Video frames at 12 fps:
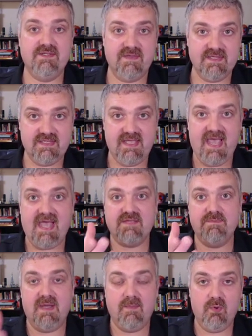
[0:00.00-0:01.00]
So this
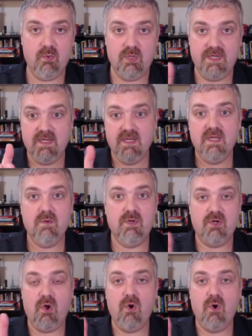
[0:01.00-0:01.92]
gas bubble bubble would, would